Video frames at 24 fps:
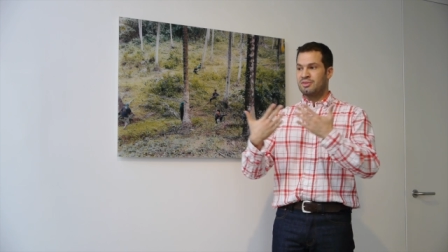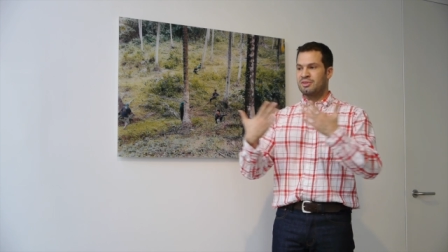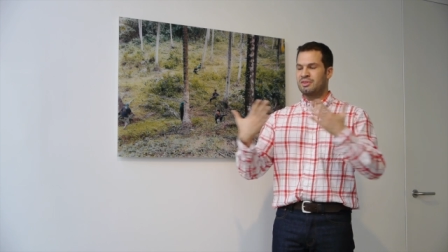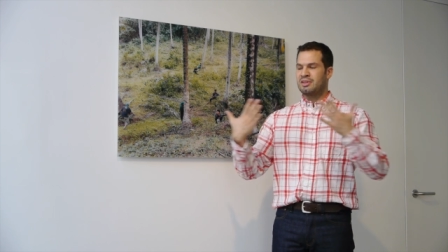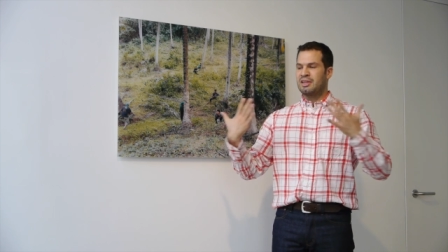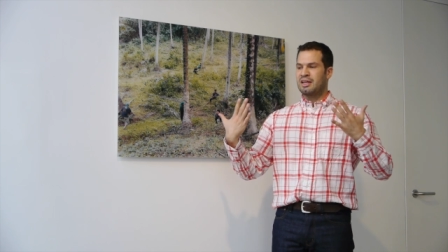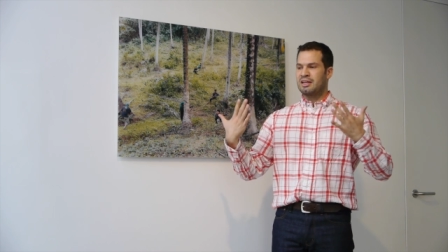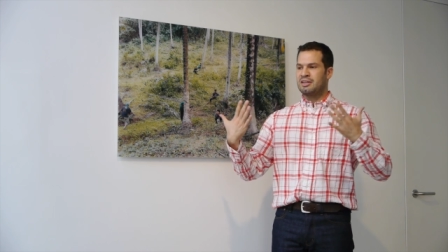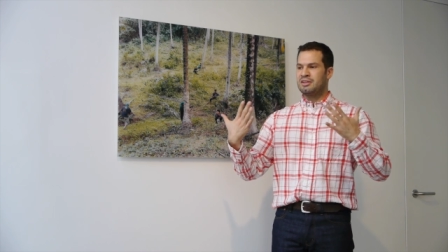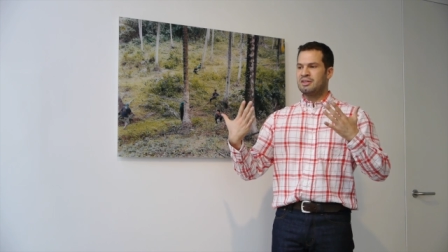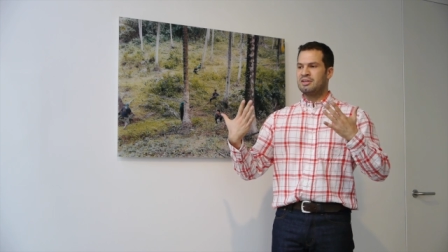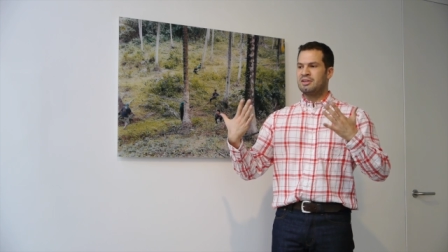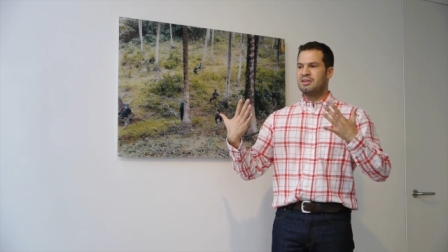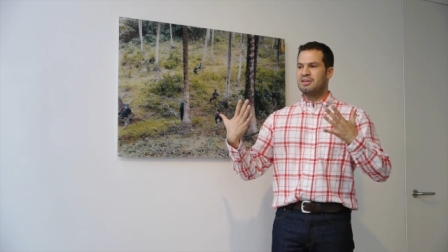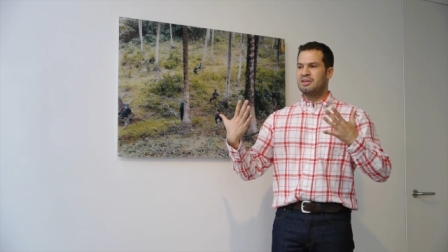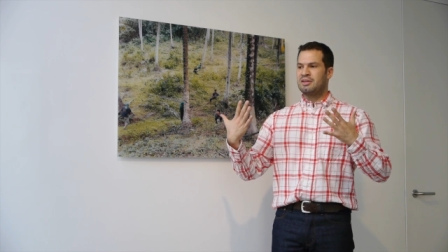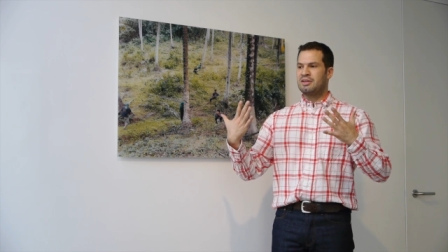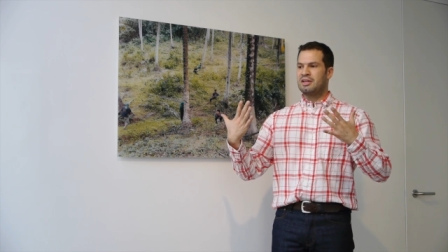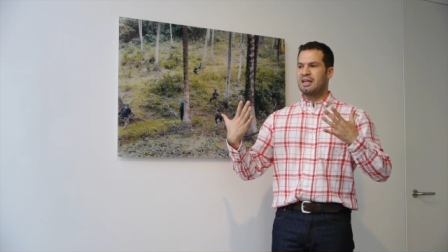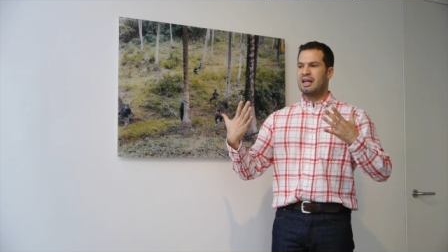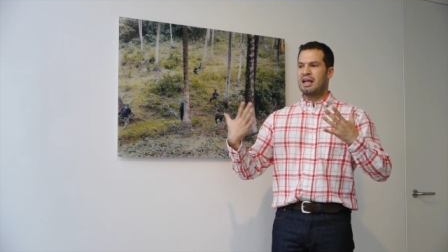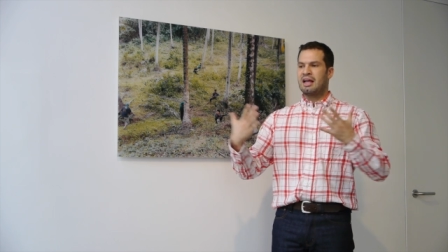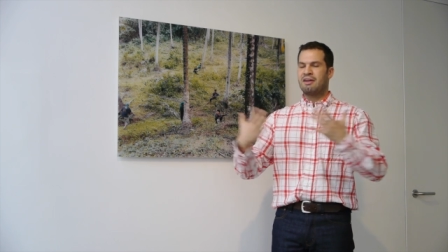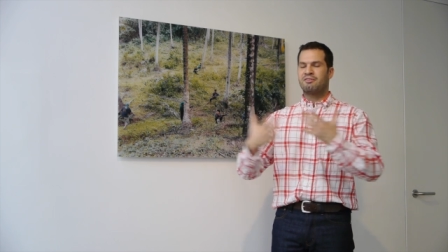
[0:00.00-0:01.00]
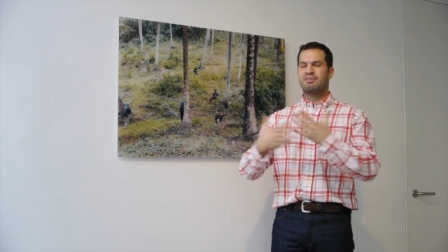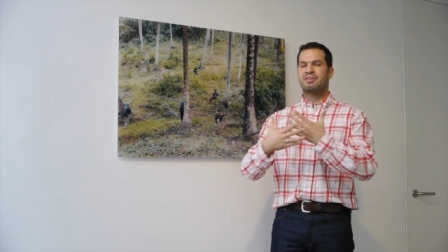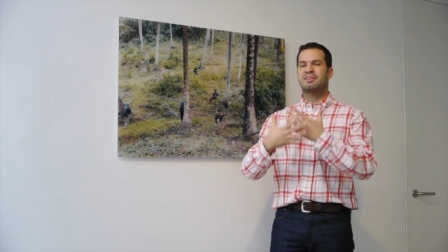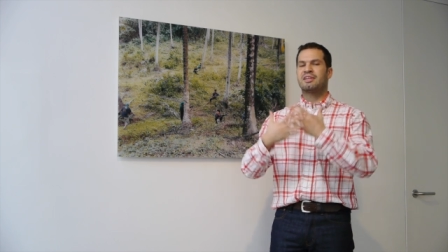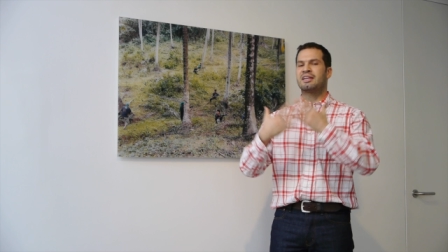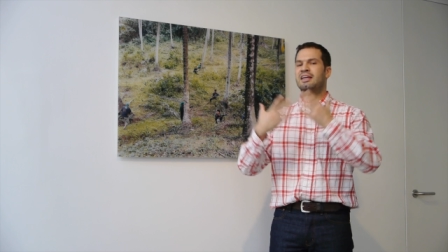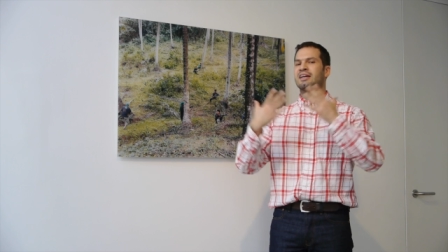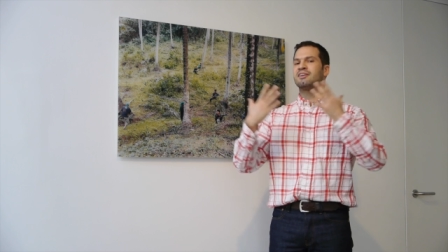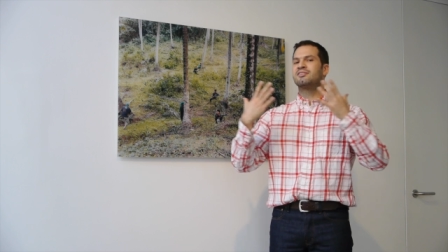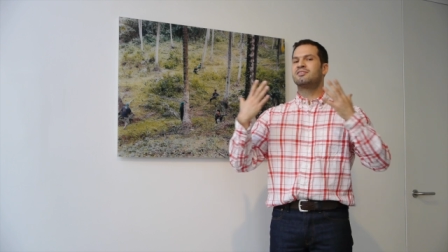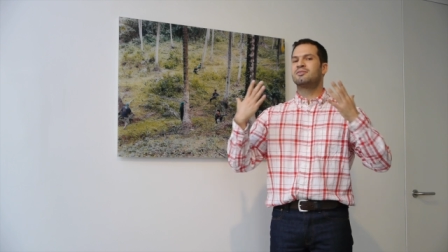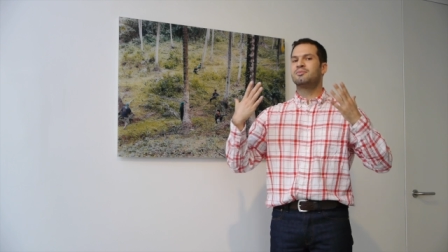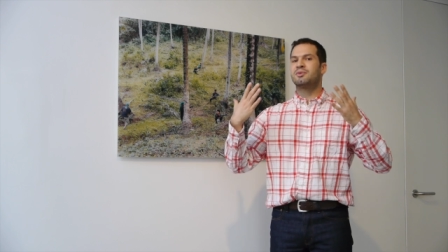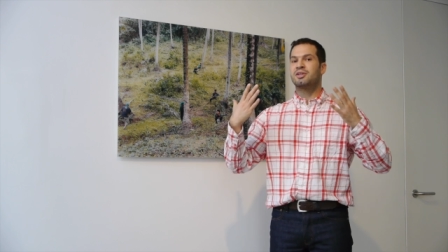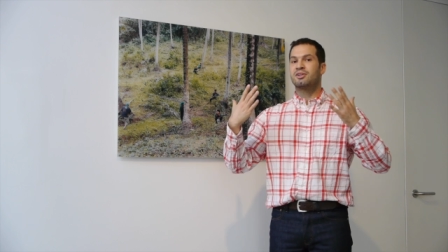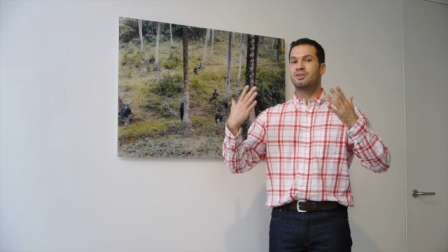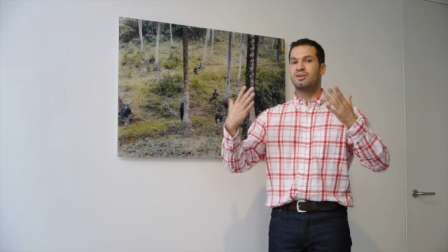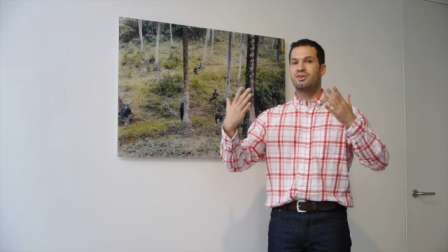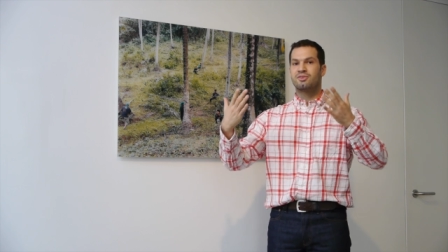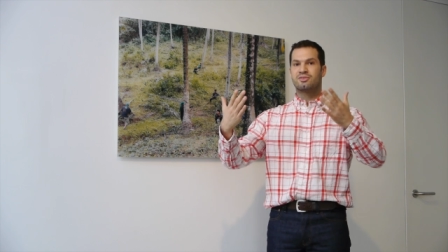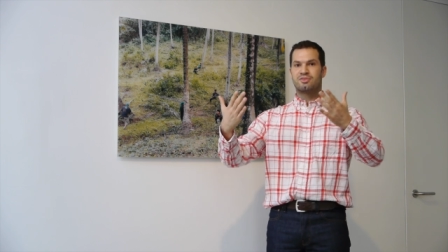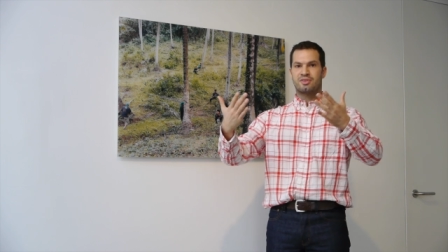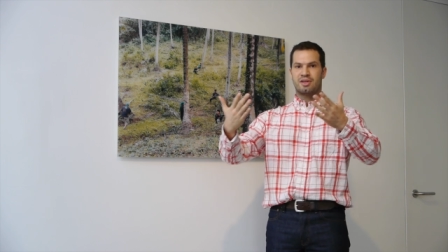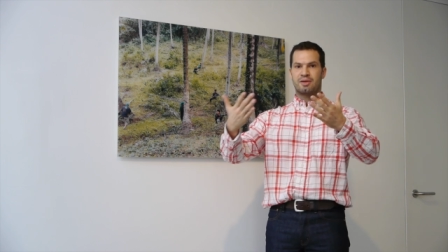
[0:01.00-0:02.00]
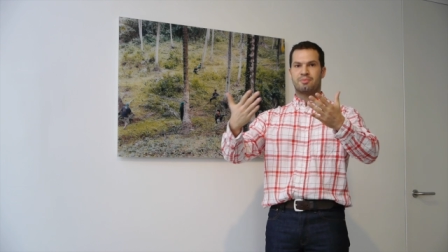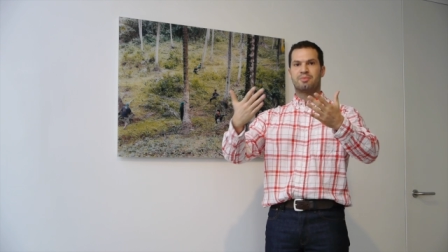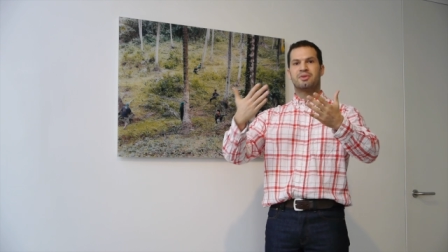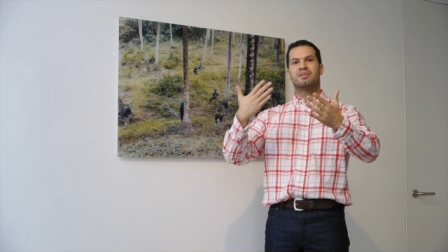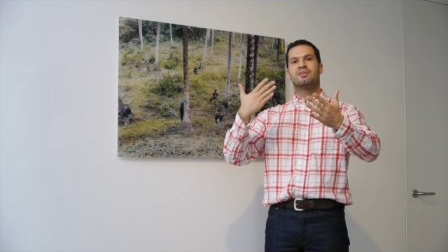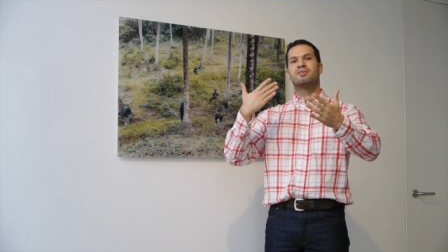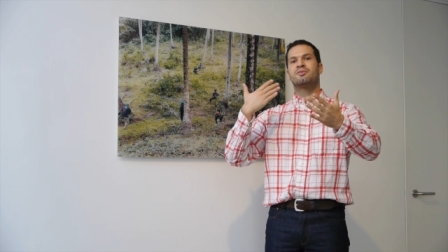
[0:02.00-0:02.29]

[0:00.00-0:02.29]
that everything has to be close up and